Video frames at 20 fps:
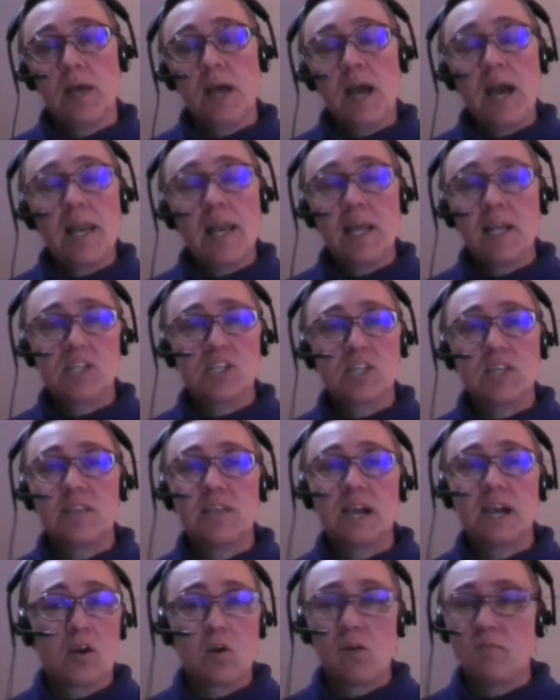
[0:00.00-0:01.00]
And actually
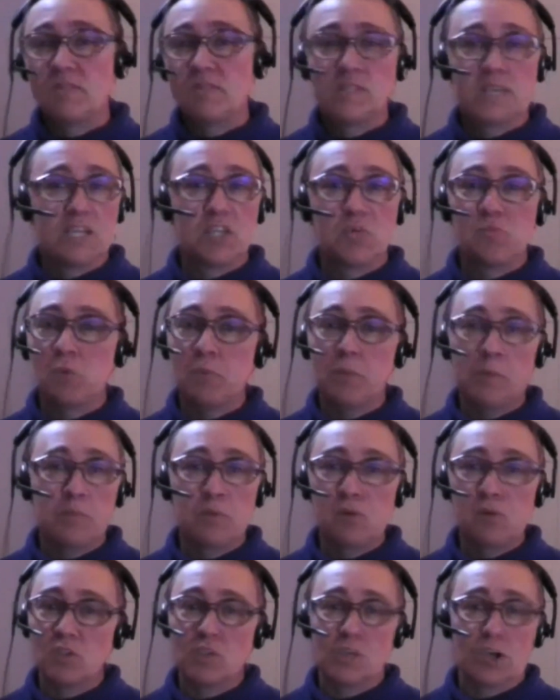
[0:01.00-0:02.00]
that conversation will be
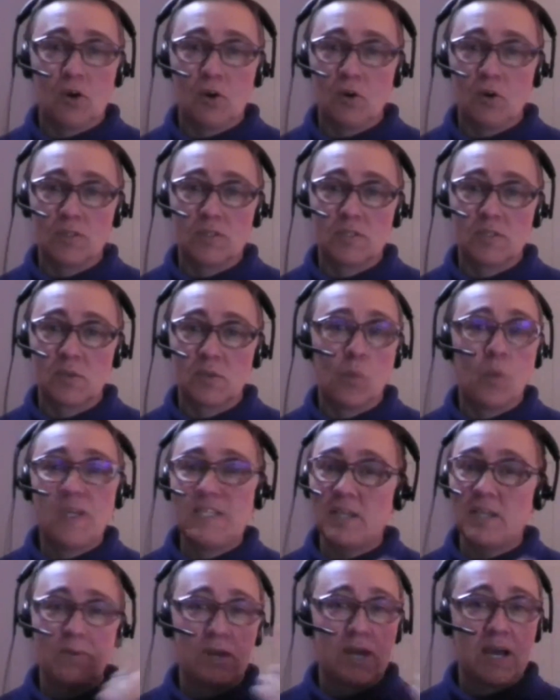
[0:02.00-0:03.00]
brought to us.
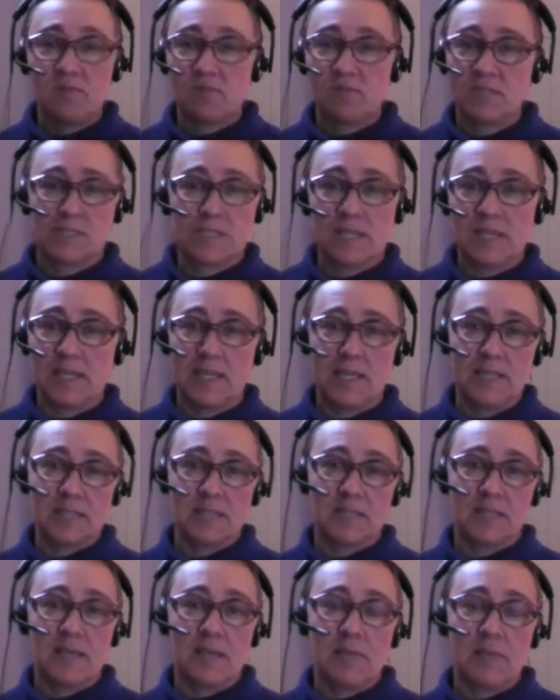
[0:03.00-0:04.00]
We don't have to take it
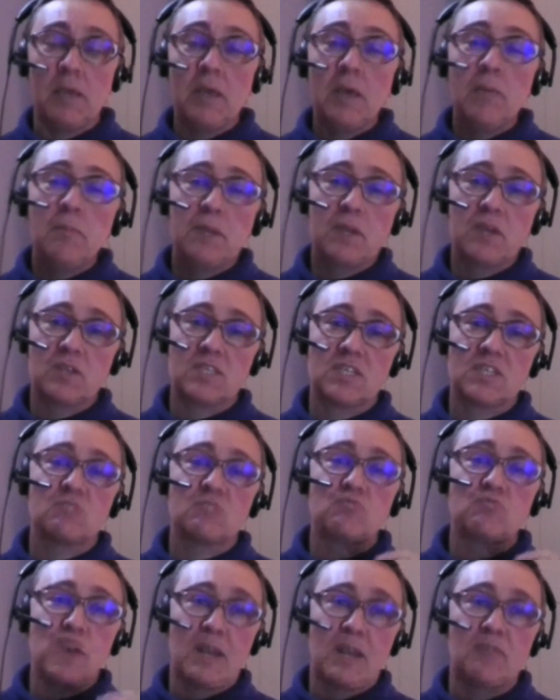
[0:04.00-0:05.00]
to them because it's
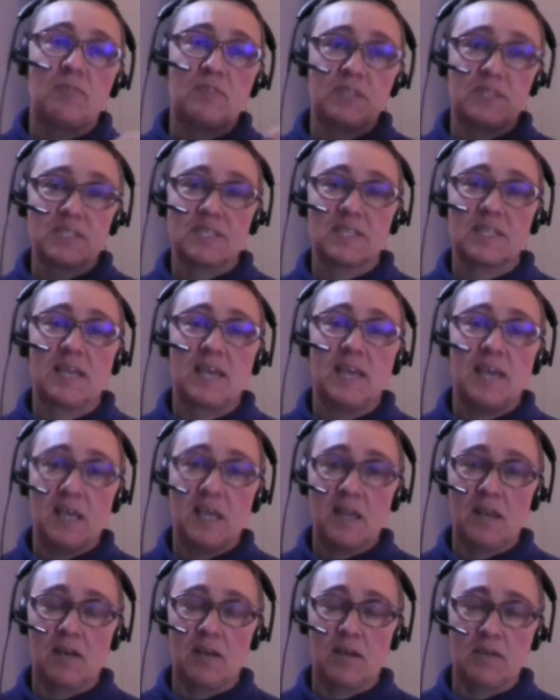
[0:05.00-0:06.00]
relevant to their
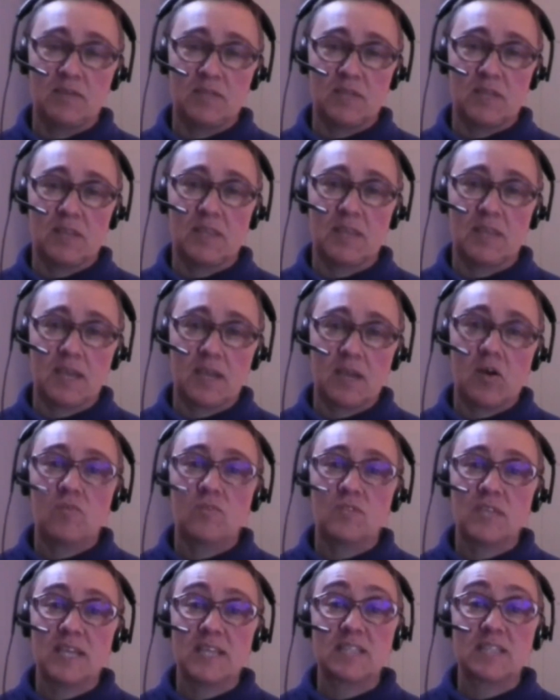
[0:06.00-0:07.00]
lives and their
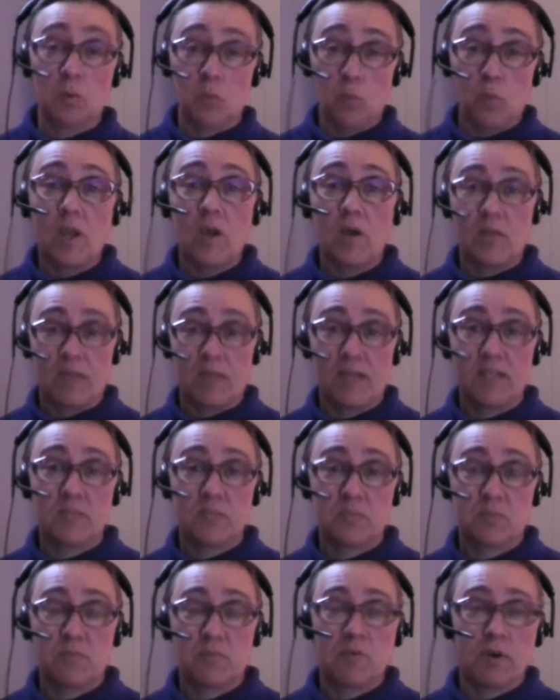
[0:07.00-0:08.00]
context. And we are there to
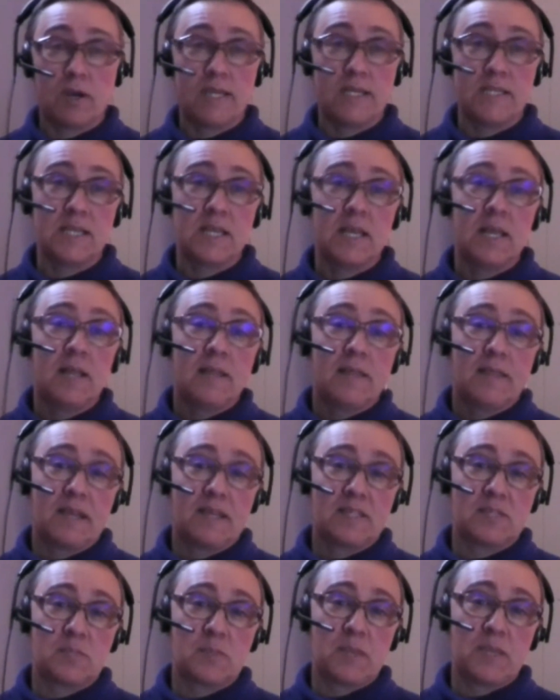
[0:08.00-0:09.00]
provide
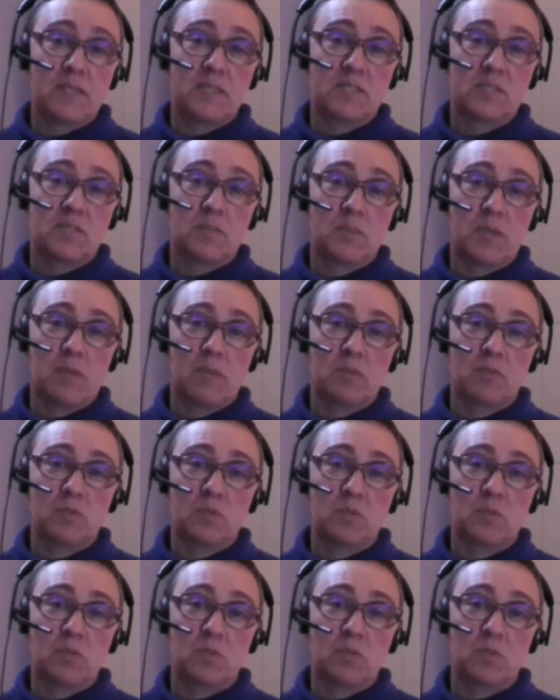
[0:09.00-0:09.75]
that space to be able to